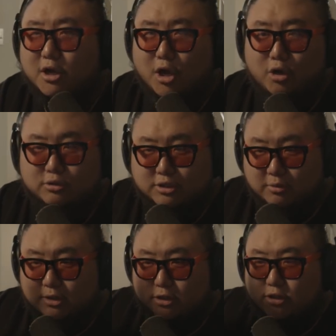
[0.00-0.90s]
Oh,
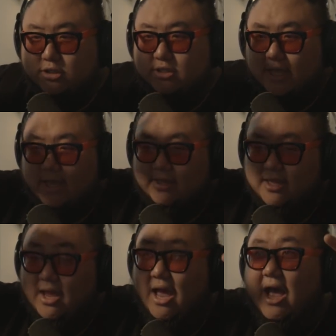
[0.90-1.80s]
so it looks like
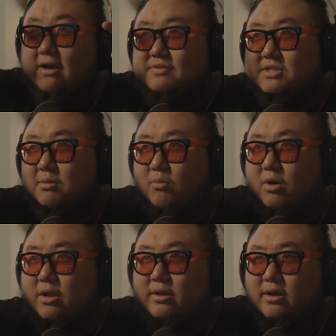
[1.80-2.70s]
they have
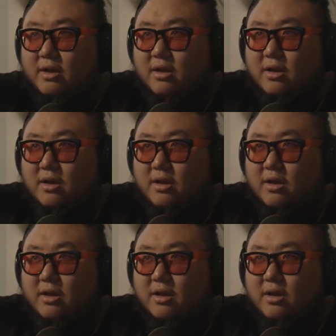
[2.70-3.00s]
someone